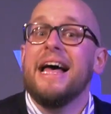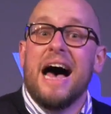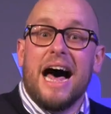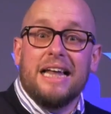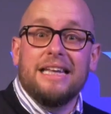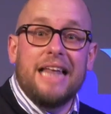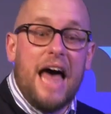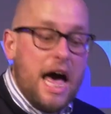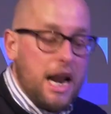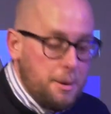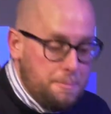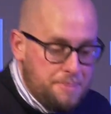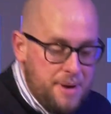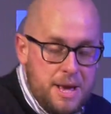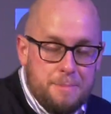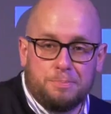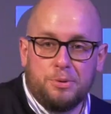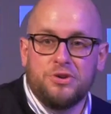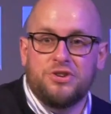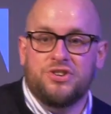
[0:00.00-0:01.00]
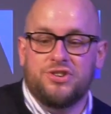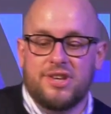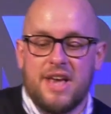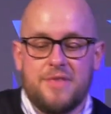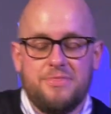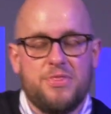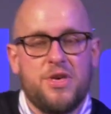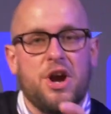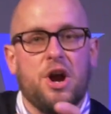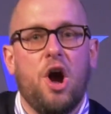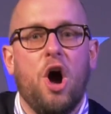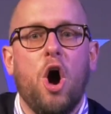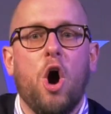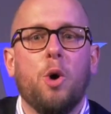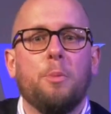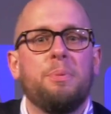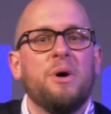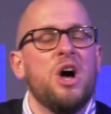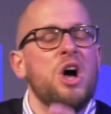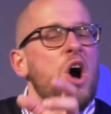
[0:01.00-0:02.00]
A lot of people set their
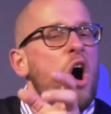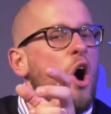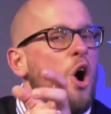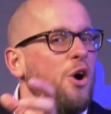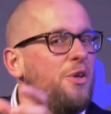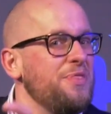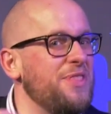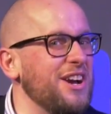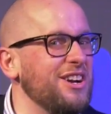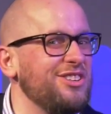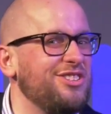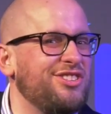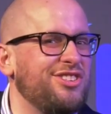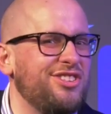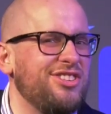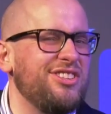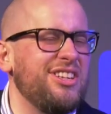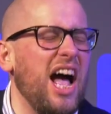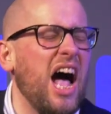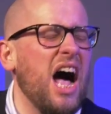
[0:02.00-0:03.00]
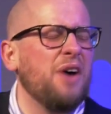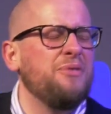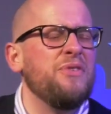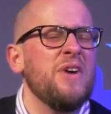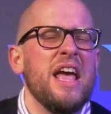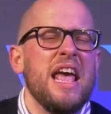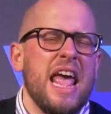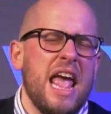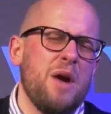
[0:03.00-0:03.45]
hope on their stuff,